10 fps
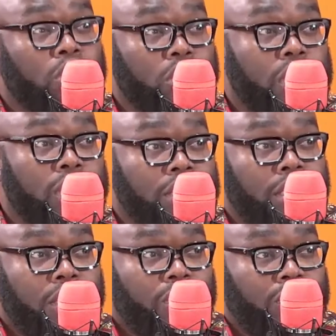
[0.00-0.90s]
shillings
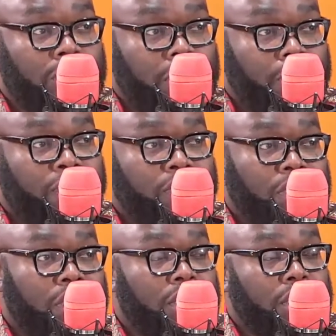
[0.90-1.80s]
to set up a
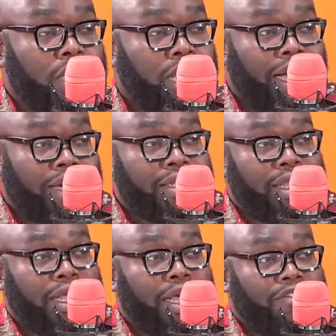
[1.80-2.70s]
facility at
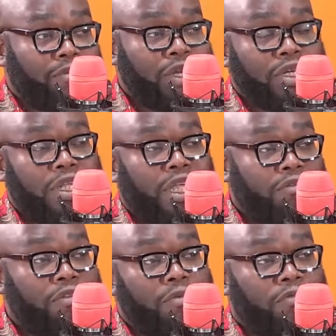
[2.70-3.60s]
the government K
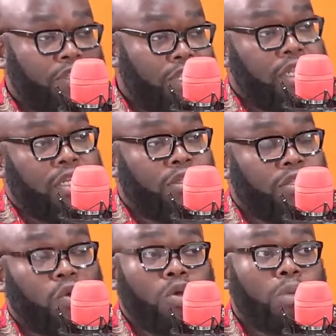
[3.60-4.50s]
V M facility because
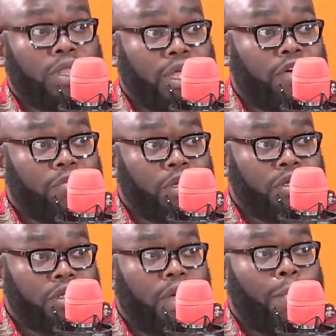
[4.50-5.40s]
it's owned by the
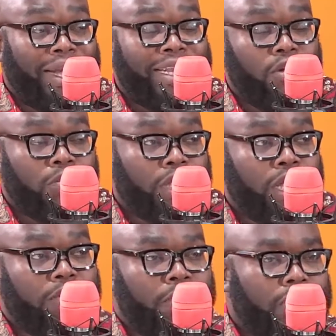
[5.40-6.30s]
government, partly owned by the
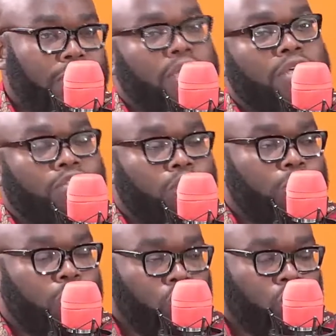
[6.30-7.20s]
government. So
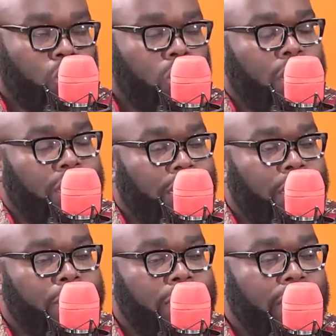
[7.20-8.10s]
Peugeot
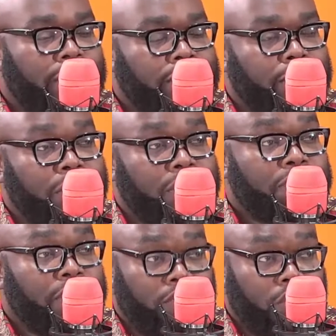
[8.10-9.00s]
uh, began assembling the
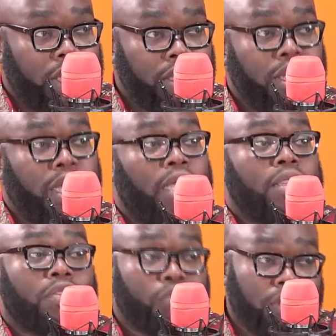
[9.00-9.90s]
five oh eight and
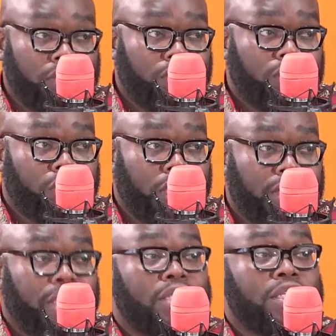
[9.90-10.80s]
the three zero zero
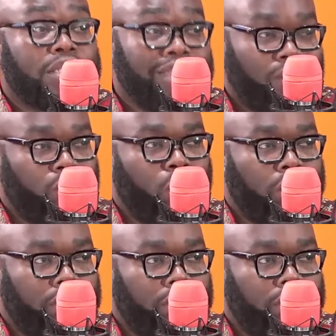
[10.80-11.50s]
eight, and it's still ongoing.